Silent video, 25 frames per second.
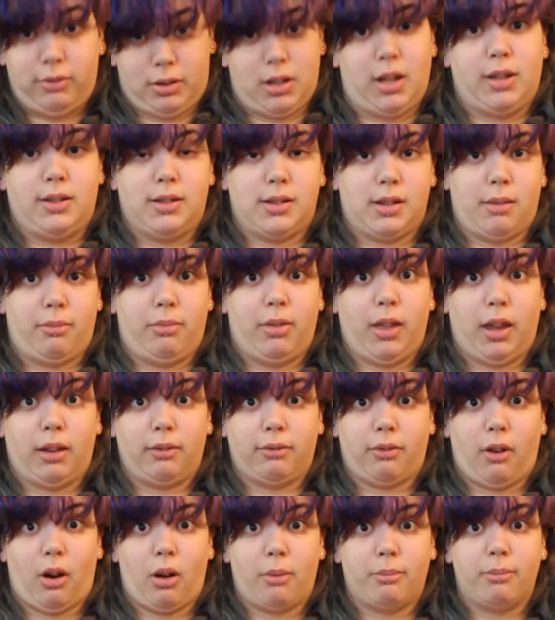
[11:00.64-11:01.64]
learned something
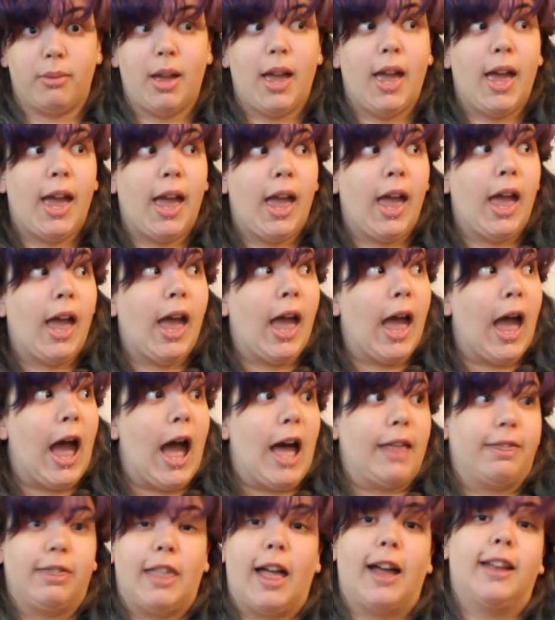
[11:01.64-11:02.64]
from,
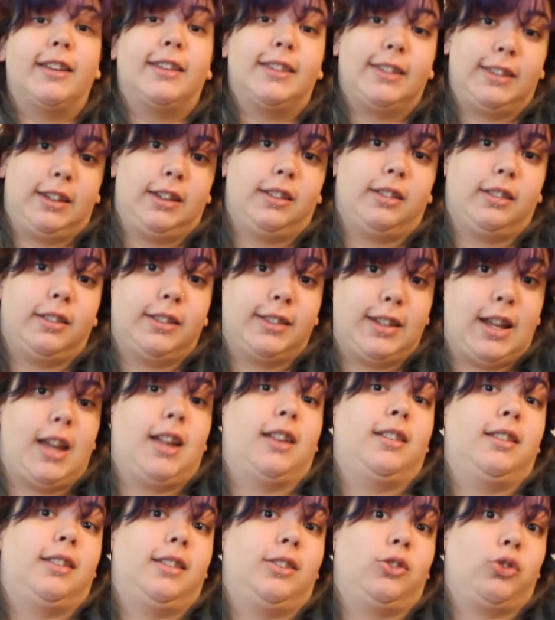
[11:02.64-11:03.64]
and that still
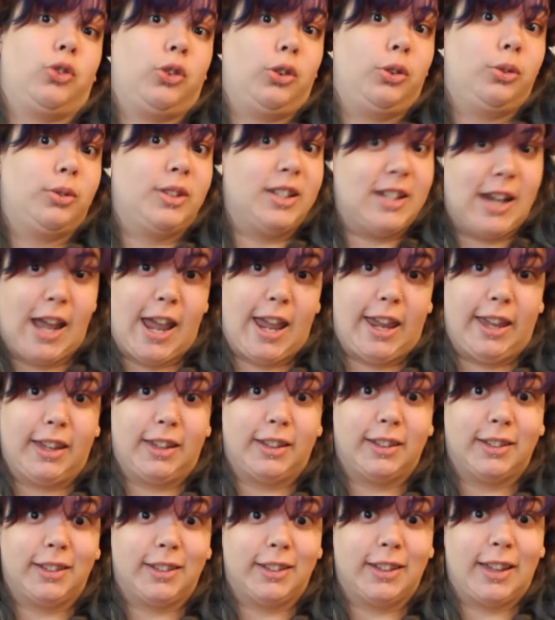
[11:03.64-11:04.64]
stands true today.
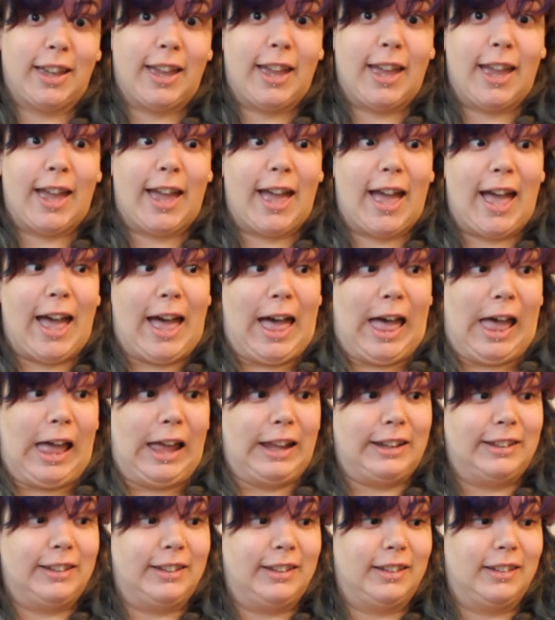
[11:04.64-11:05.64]

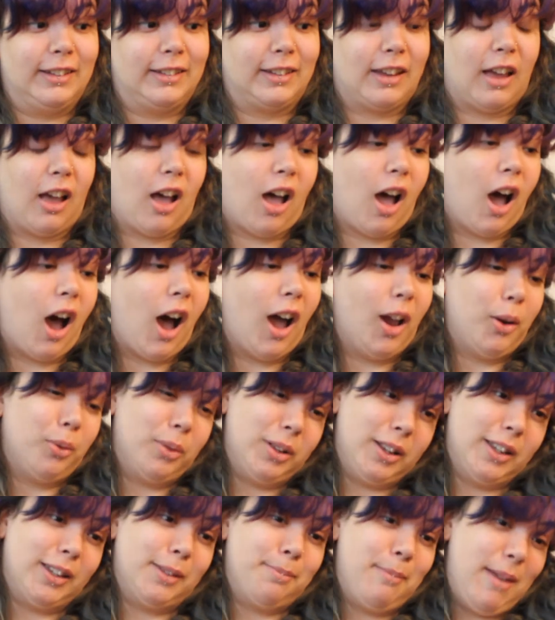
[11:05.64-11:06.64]
And I
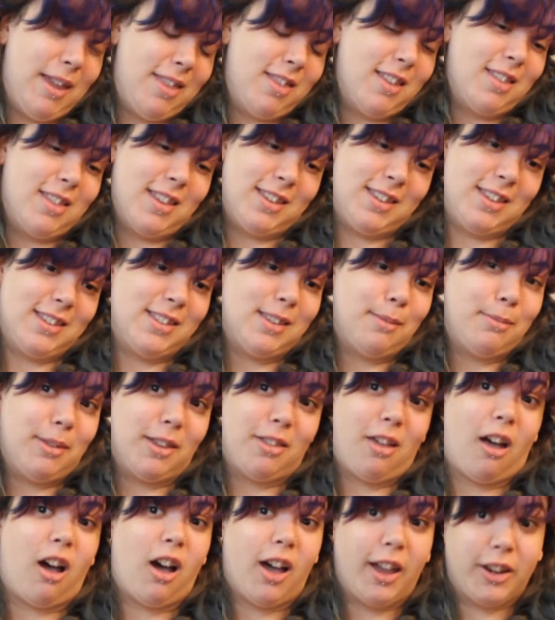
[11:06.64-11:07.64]
will admit that this is something
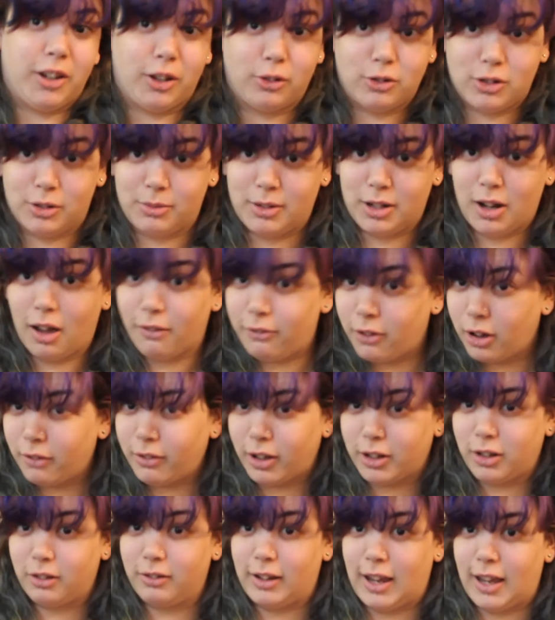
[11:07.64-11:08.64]
that I don't do enough of. I
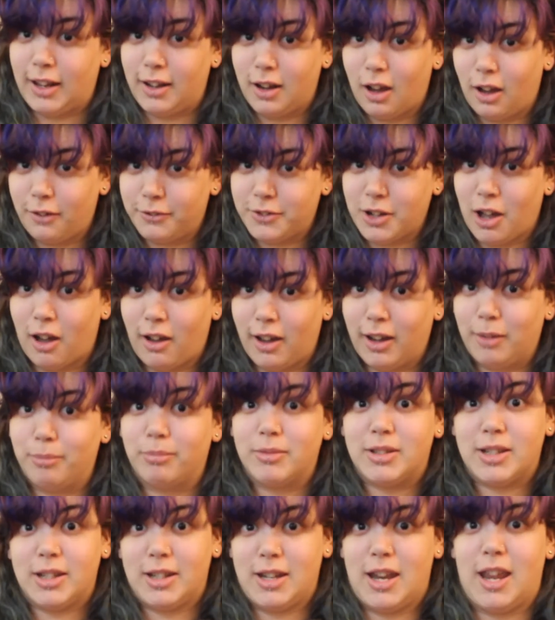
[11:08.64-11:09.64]
don't get enough time
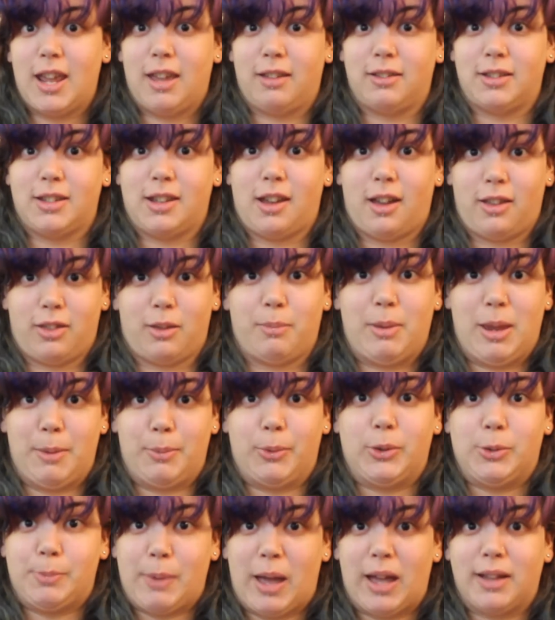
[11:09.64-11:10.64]
to knit other
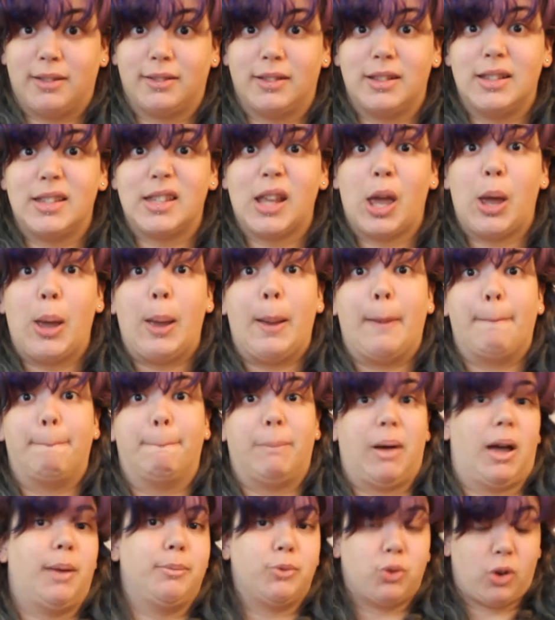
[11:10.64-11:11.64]
people's patterns,
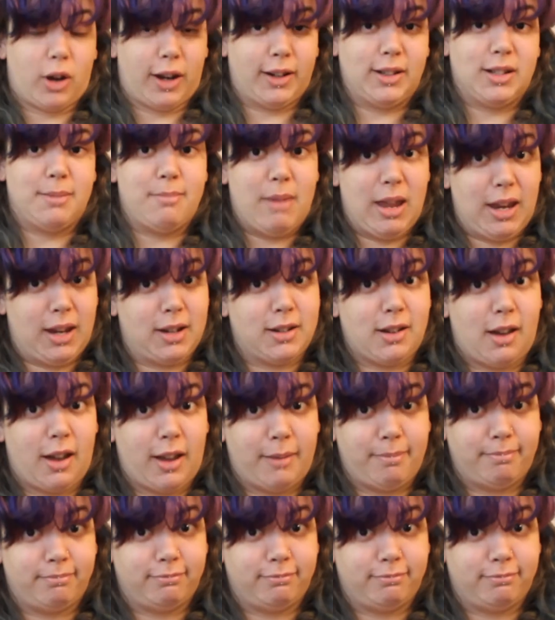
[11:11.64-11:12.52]
but I'm trying to make time.